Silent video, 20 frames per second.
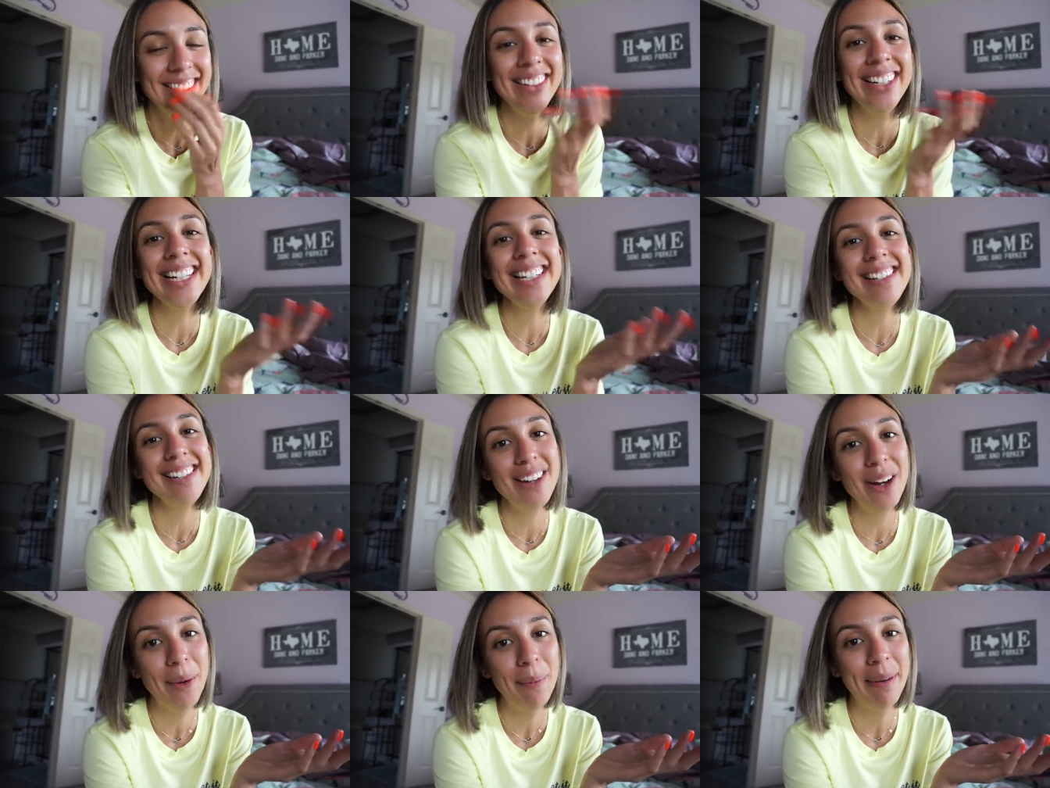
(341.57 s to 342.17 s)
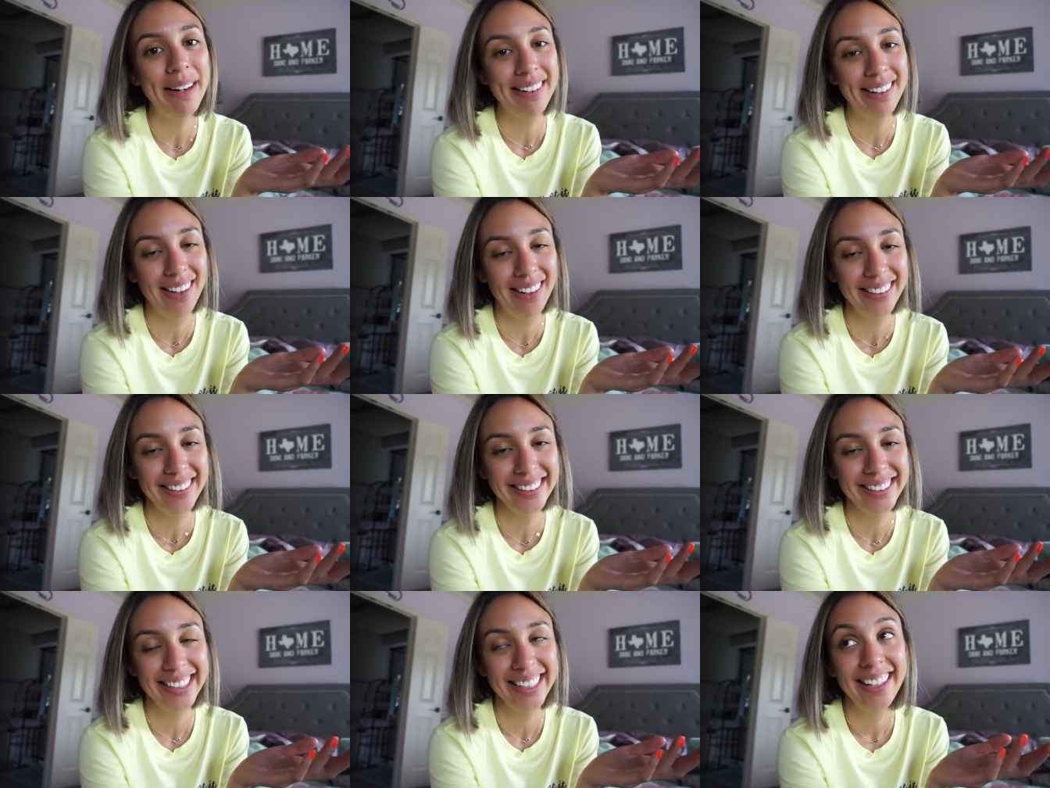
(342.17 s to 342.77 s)
you guys know my
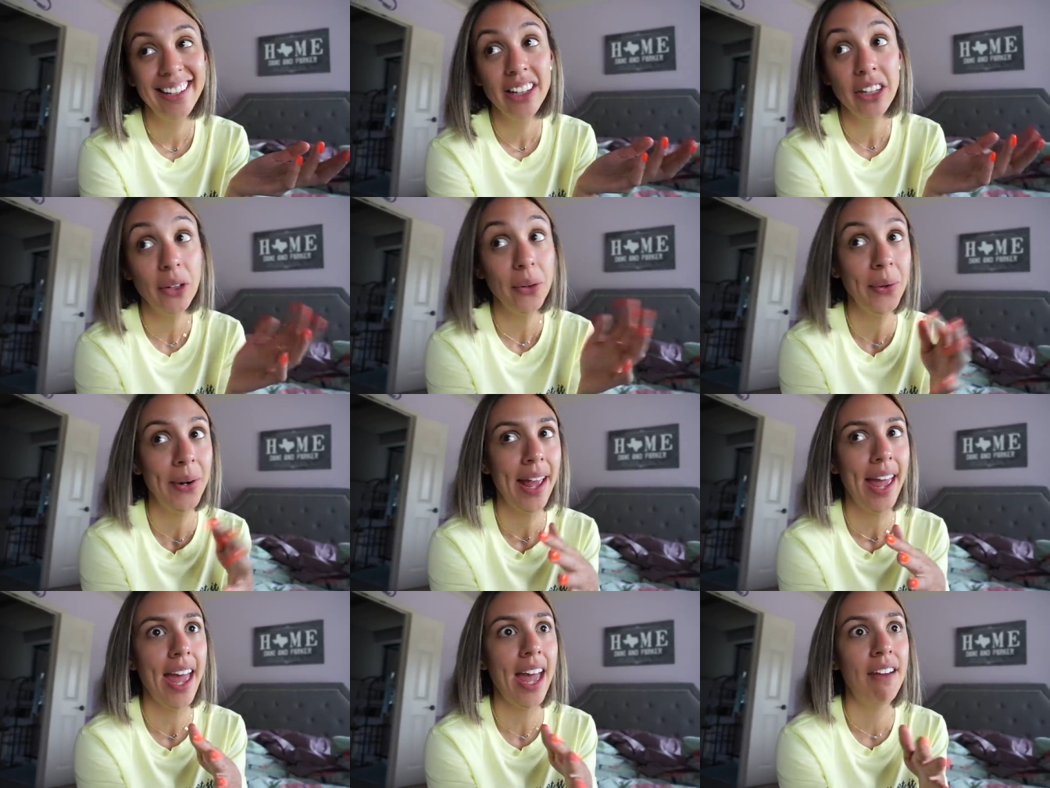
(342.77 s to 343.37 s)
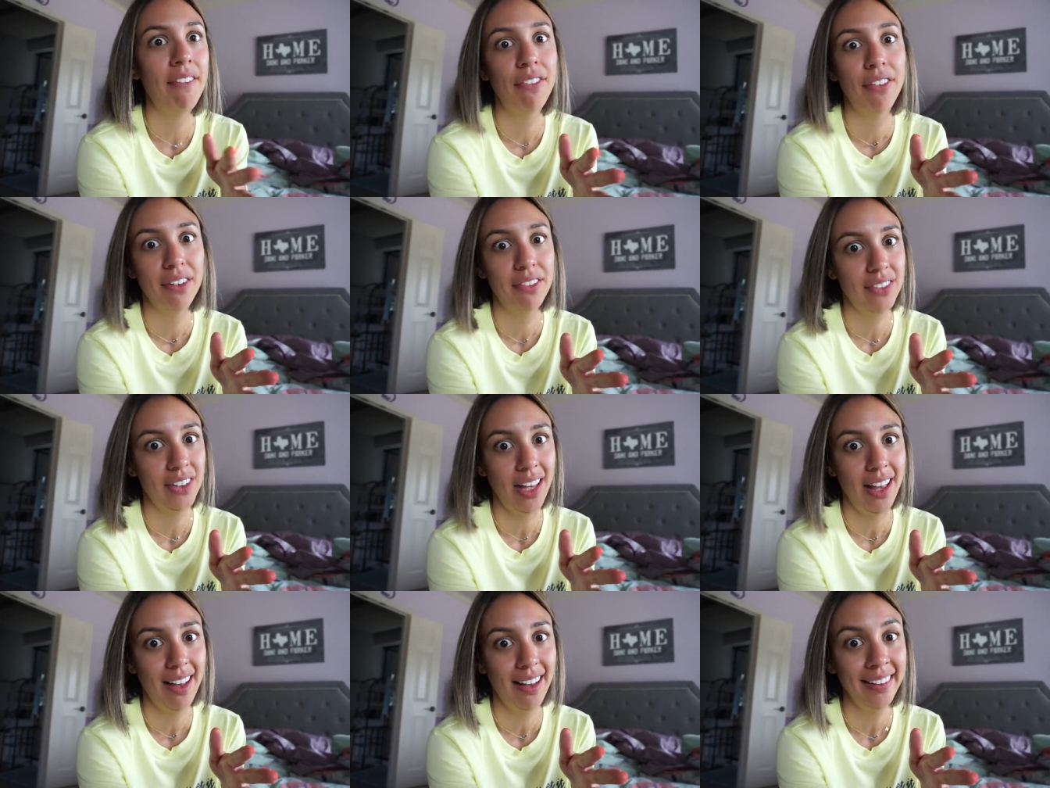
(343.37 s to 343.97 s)
dogs. They're in every
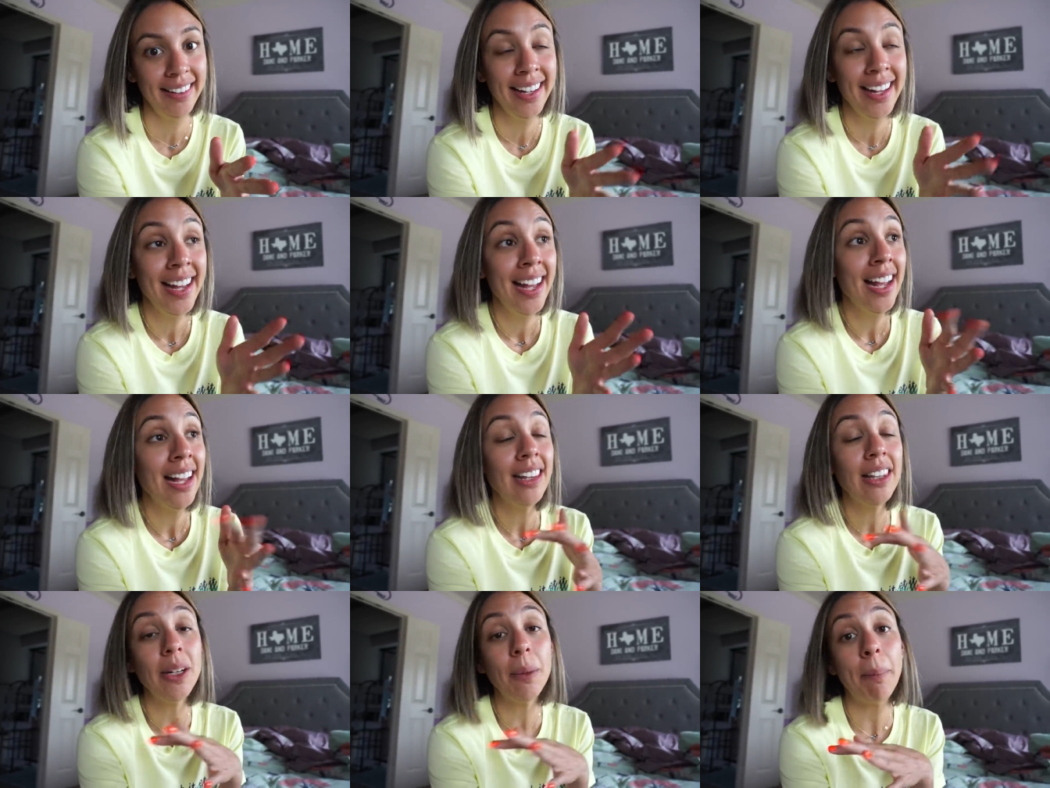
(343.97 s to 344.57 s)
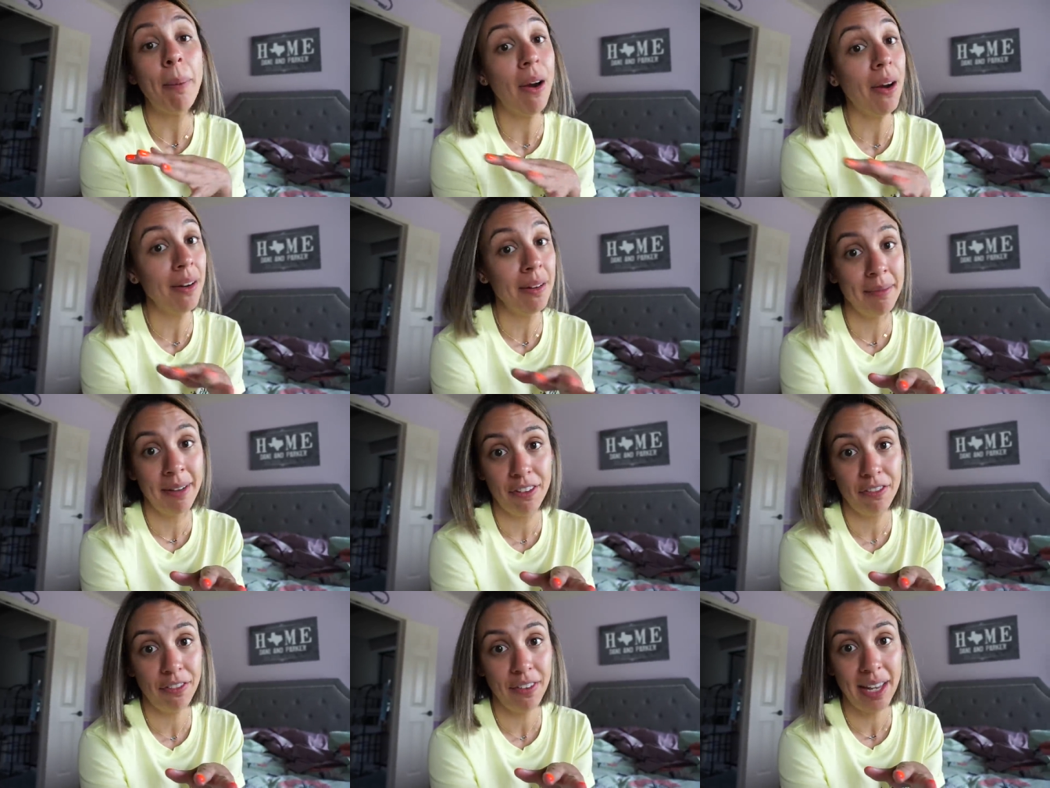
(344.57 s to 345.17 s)
vlog. They're part
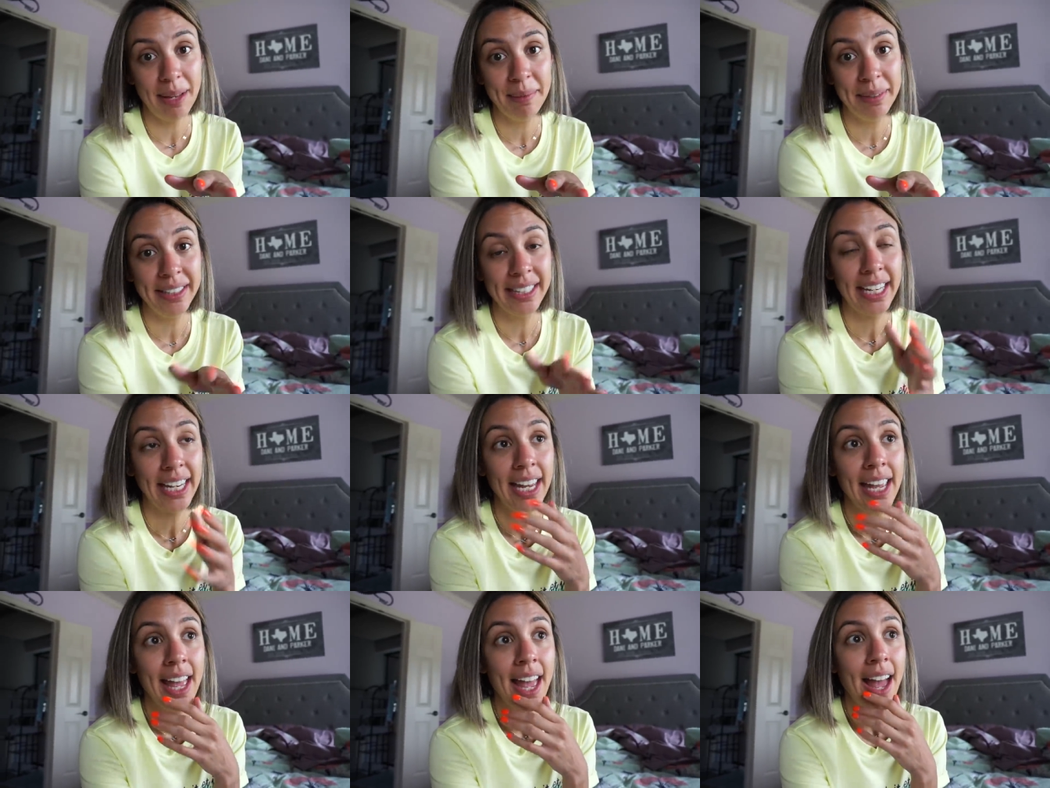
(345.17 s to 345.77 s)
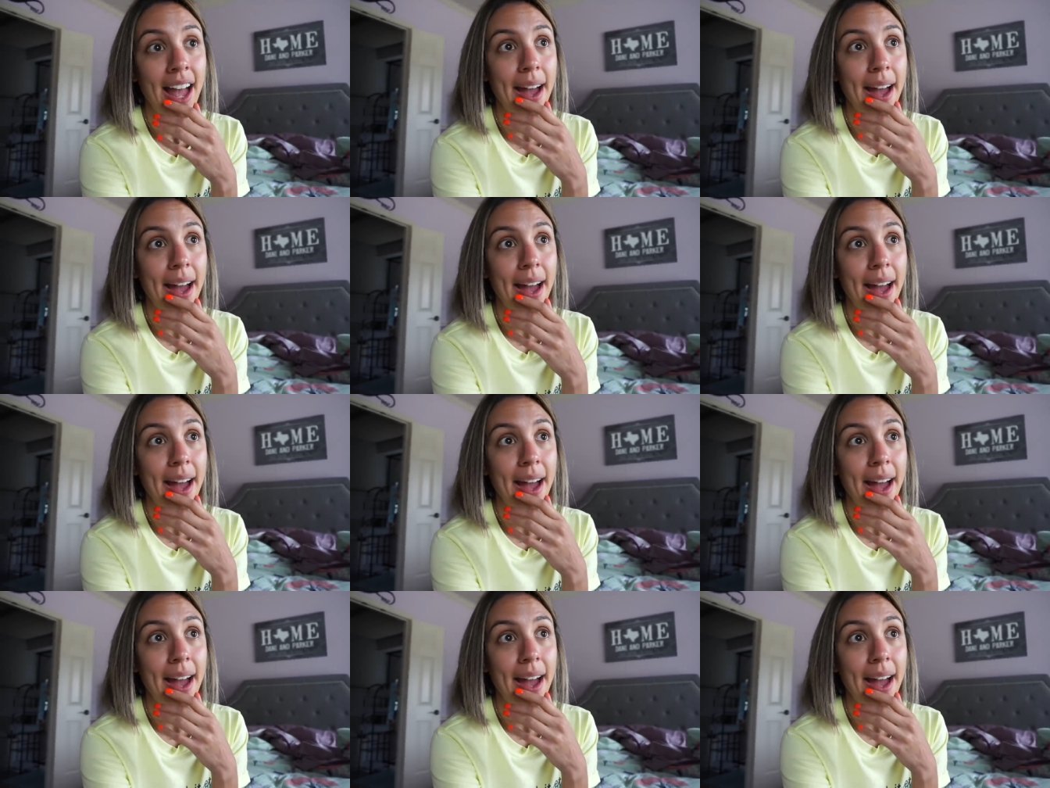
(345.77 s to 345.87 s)
of my family.